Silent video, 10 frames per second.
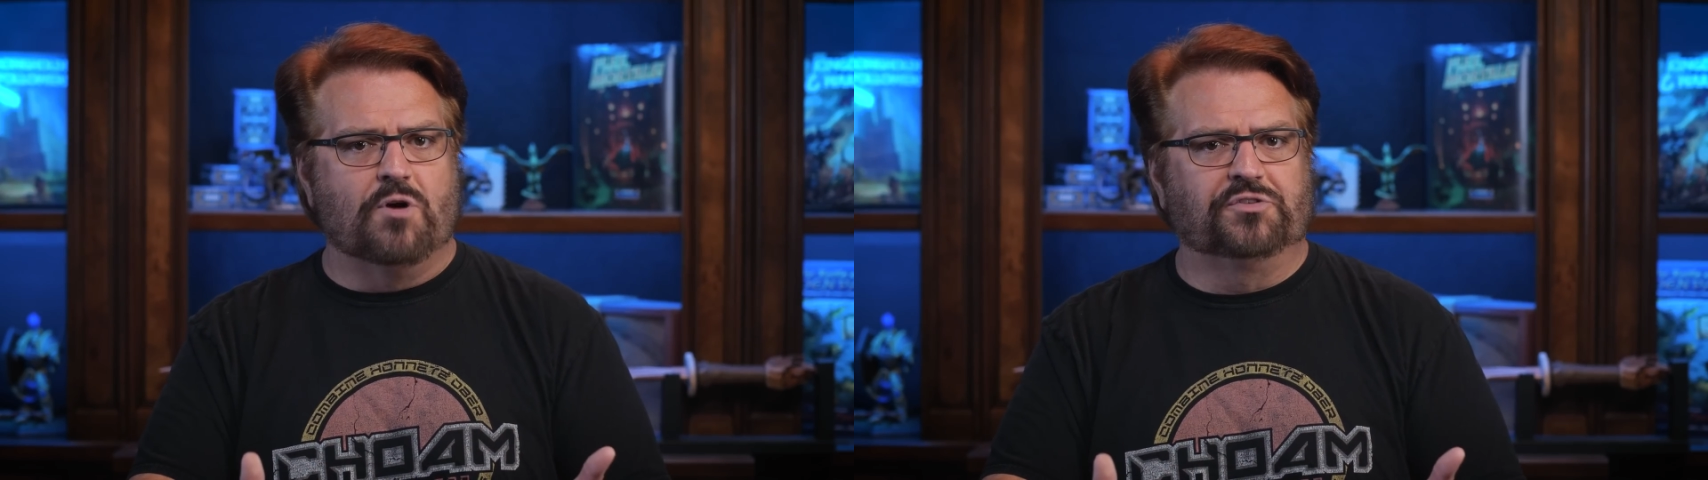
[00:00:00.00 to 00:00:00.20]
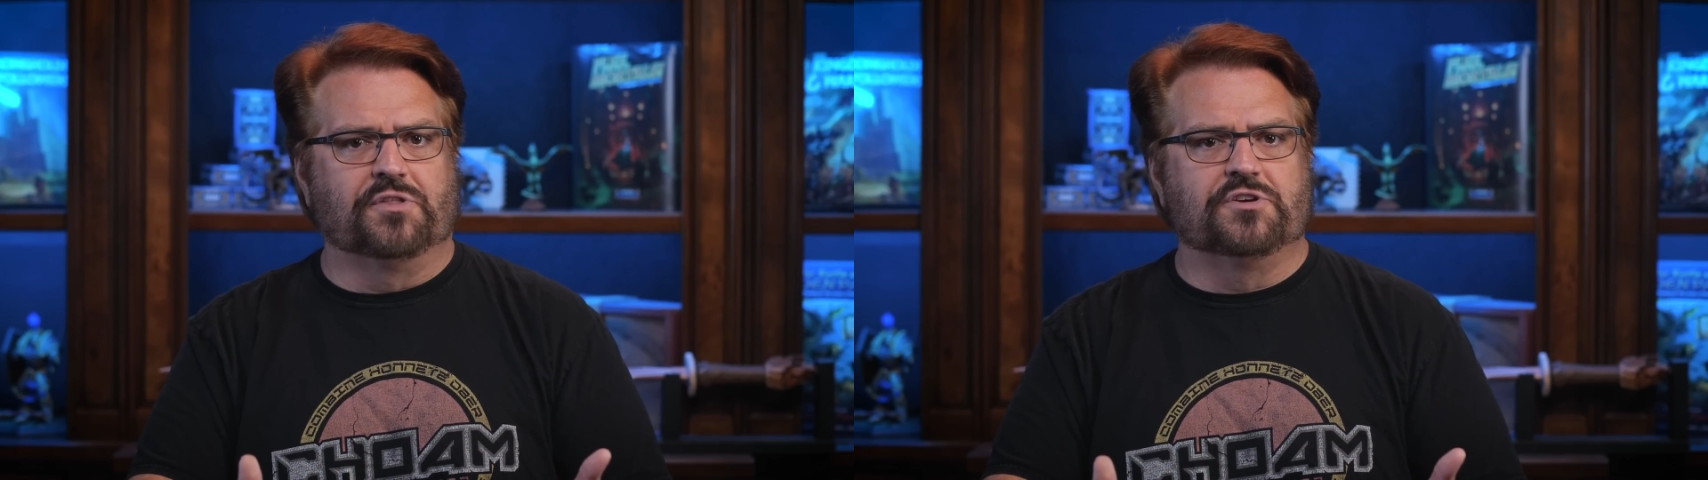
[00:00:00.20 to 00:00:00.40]

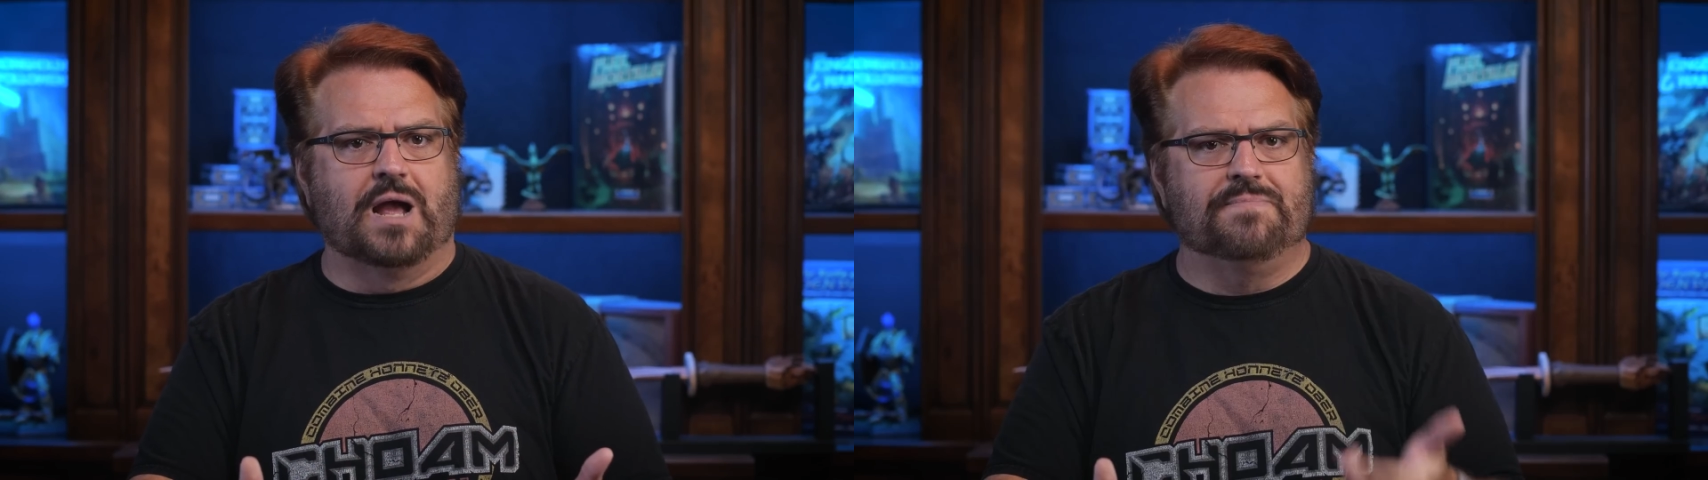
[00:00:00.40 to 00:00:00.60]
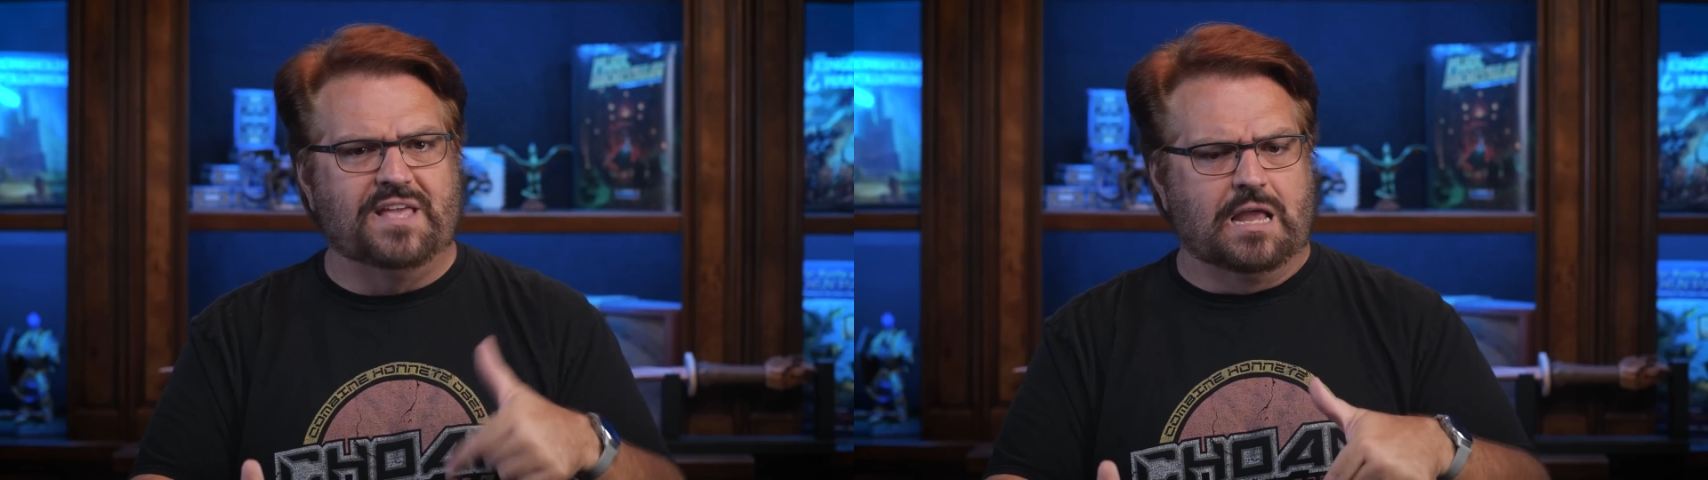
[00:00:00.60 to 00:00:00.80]
most of their
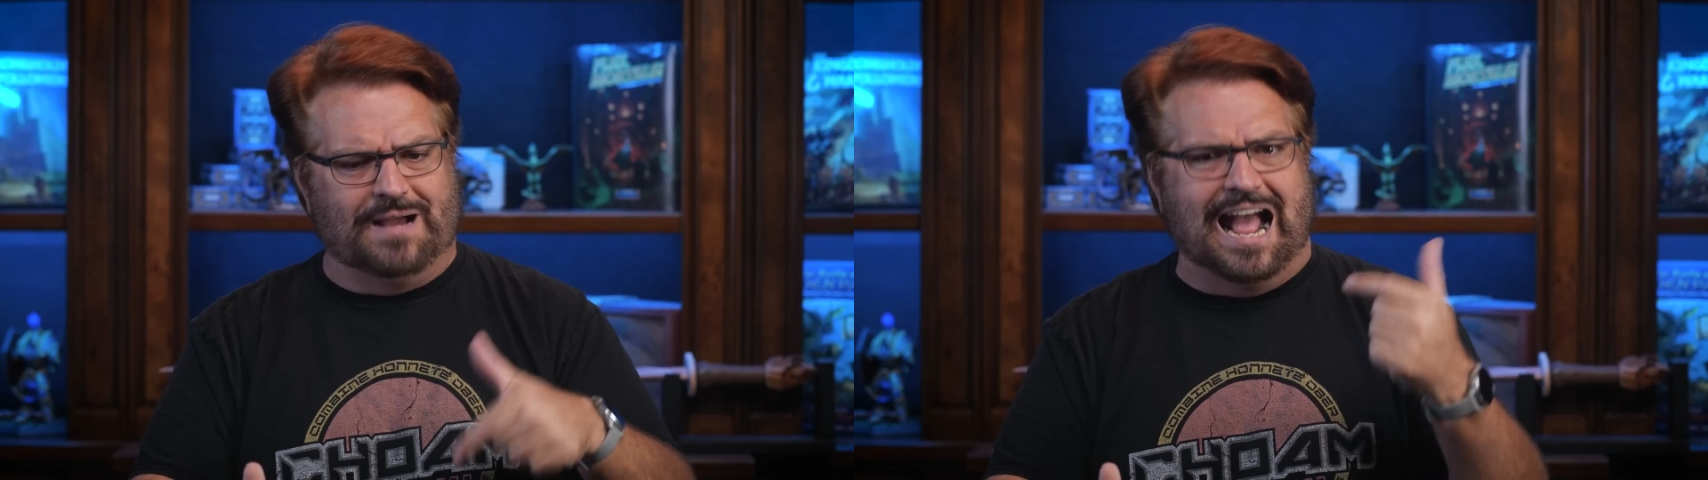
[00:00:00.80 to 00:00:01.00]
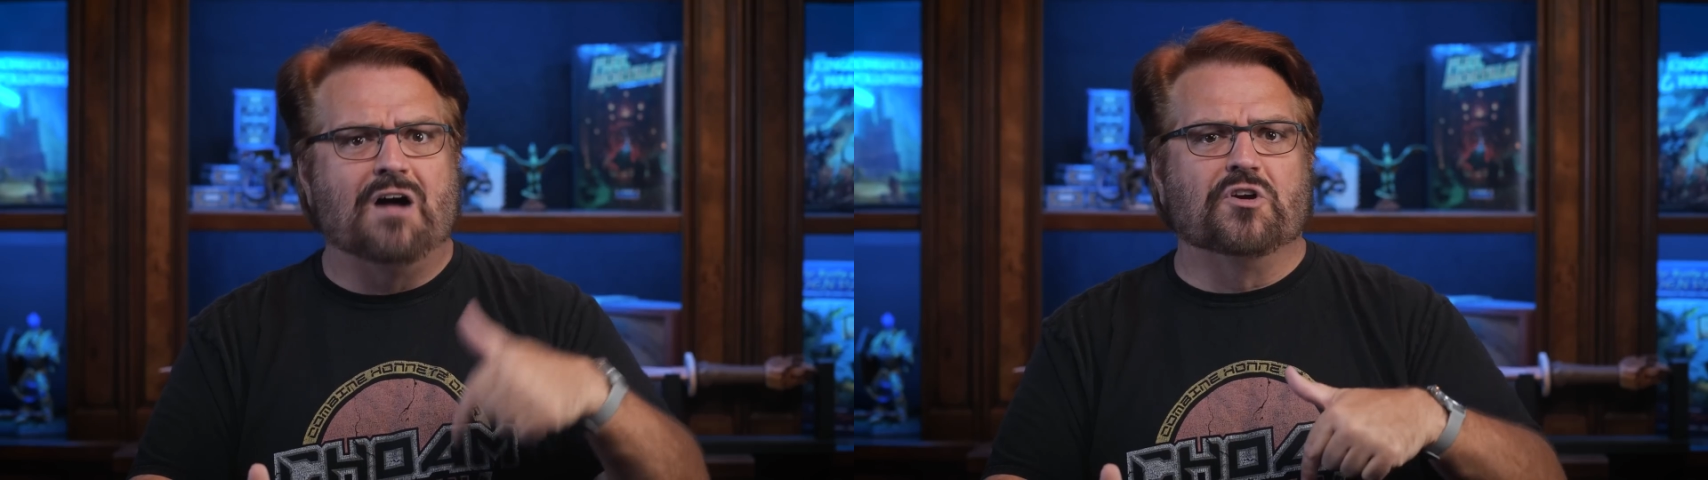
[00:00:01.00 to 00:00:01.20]
time thinking
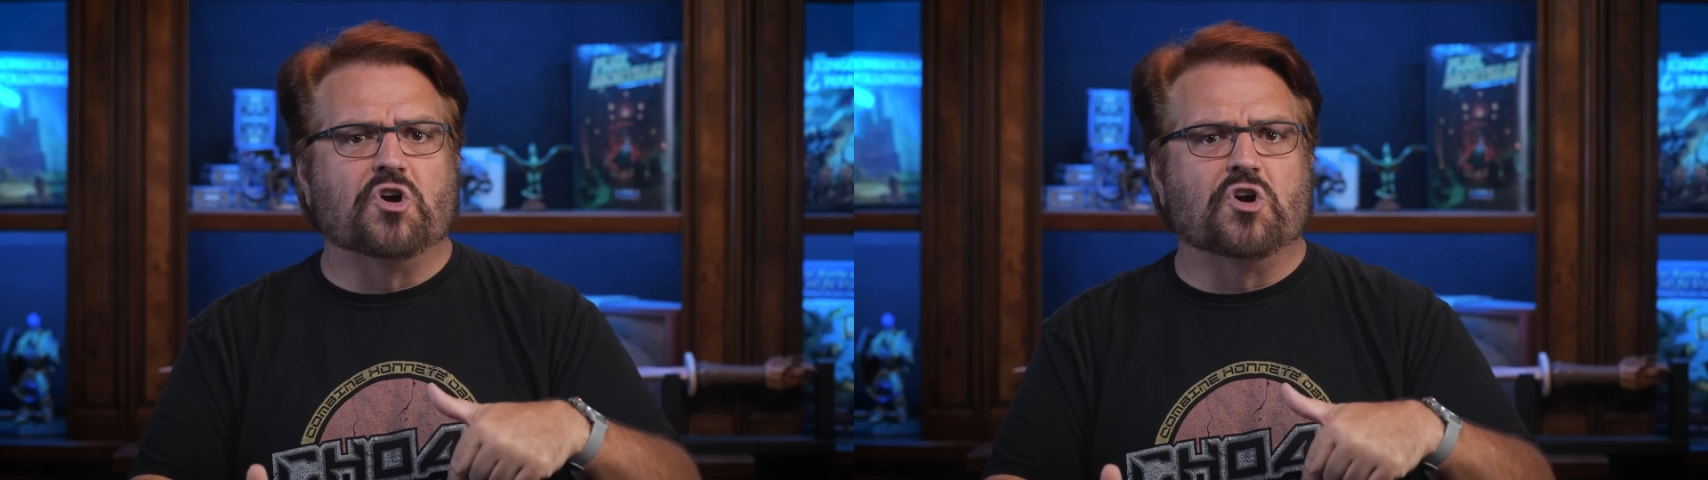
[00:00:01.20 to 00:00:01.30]
about how they're